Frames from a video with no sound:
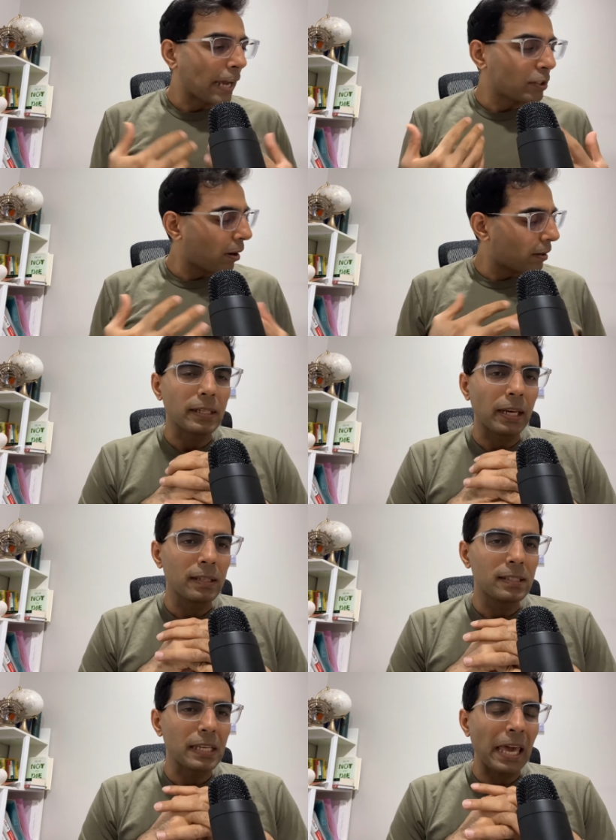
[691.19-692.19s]
I thought it
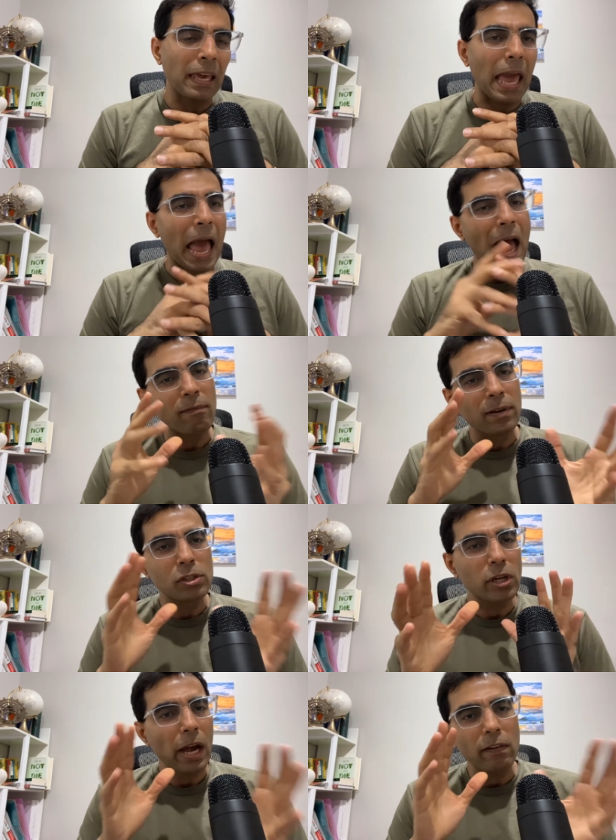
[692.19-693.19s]
is a
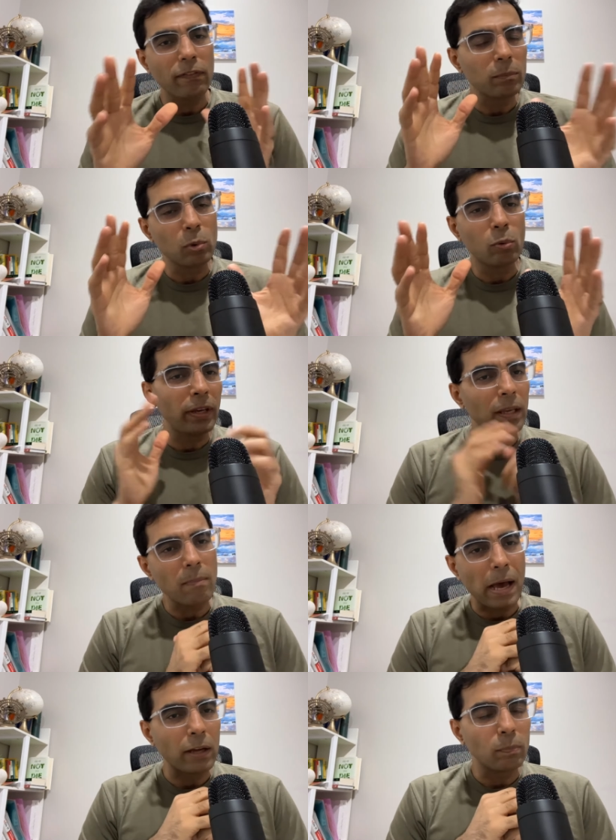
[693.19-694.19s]
average kind of movie in
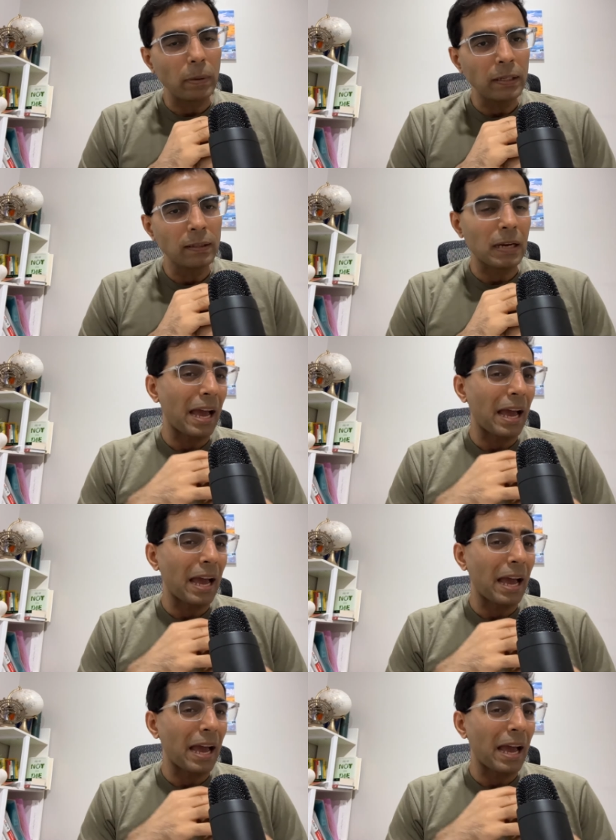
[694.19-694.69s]
my opinion.